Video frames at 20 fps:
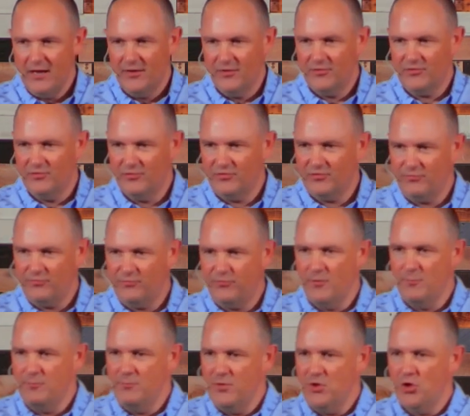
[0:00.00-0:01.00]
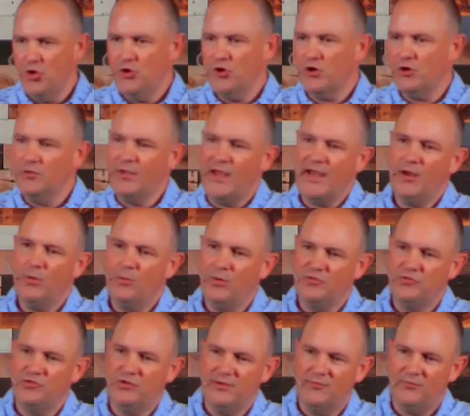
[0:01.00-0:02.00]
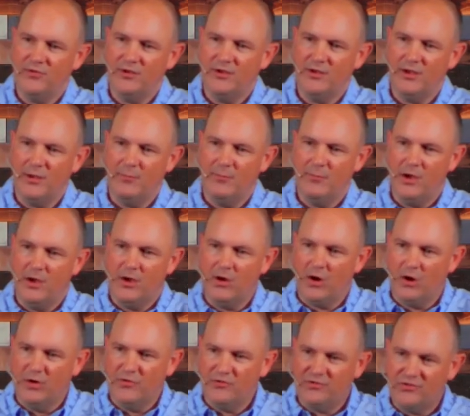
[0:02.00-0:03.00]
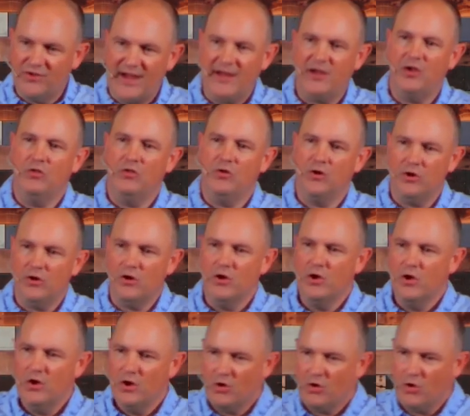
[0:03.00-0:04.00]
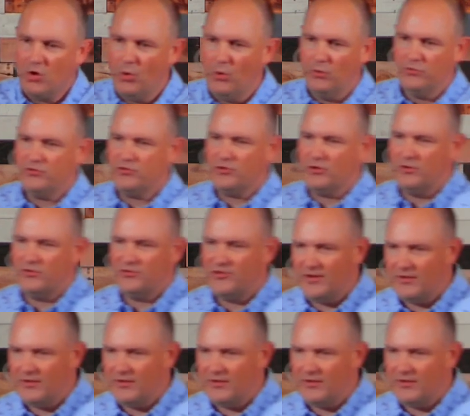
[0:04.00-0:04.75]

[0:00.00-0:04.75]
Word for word: This is familiar language even among our secular culture. It's